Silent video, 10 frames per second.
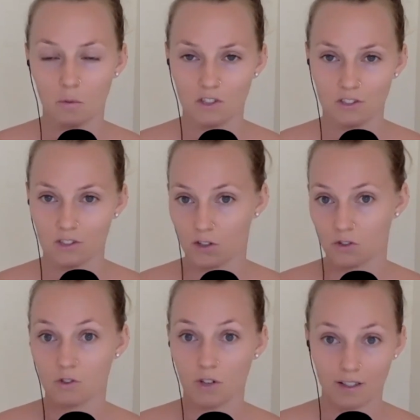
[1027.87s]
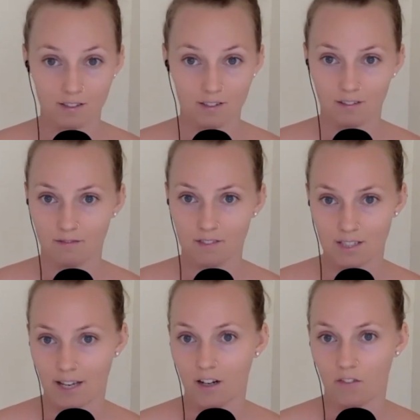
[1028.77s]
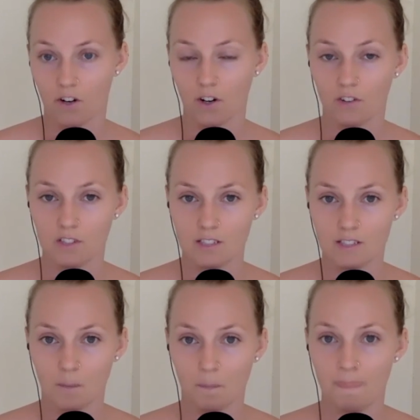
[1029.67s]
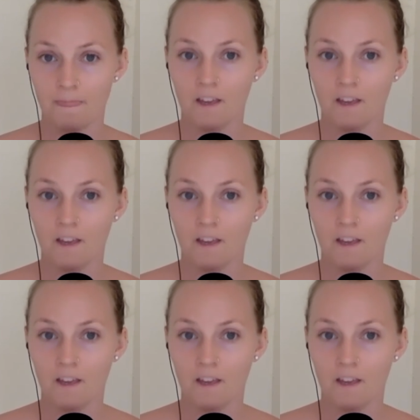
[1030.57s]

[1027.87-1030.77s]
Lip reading: which is our stressed state of our nervous system.